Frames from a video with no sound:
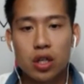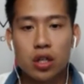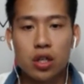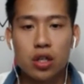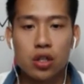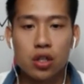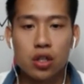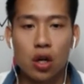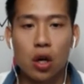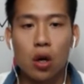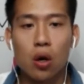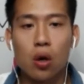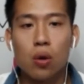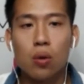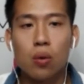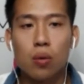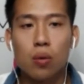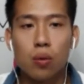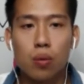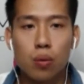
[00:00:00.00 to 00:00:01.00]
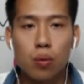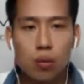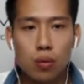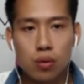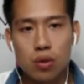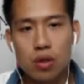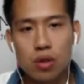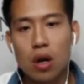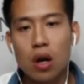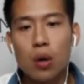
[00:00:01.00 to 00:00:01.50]
So,
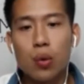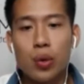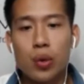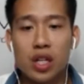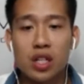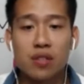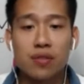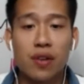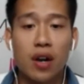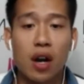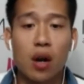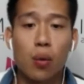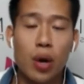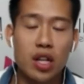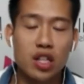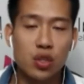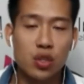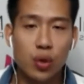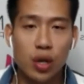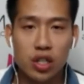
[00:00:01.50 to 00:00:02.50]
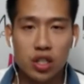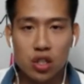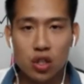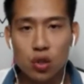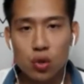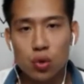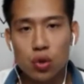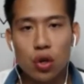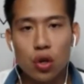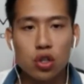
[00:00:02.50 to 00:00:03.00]
we need to find a way to
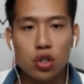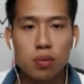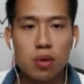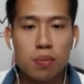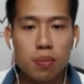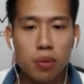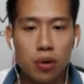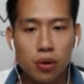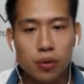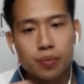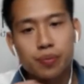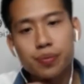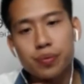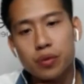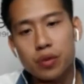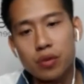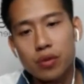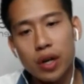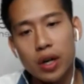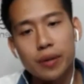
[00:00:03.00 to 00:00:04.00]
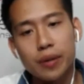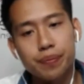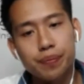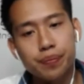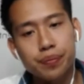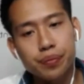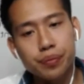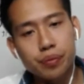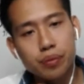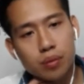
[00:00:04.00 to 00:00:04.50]
exclude those people, right?
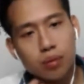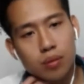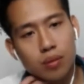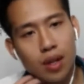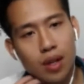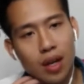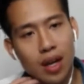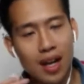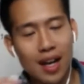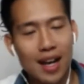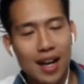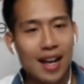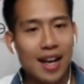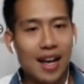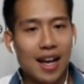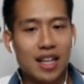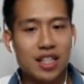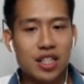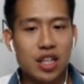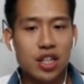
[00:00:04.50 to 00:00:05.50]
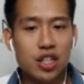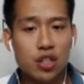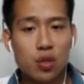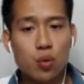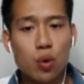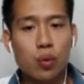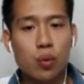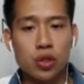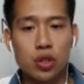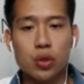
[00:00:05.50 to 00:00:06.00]
Essentially,
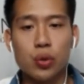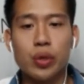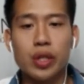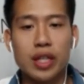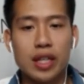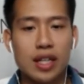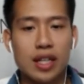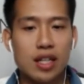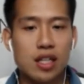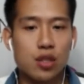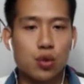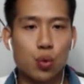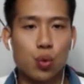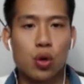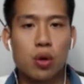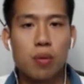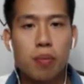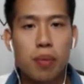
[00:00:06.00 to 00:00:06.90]
what we're doing is we're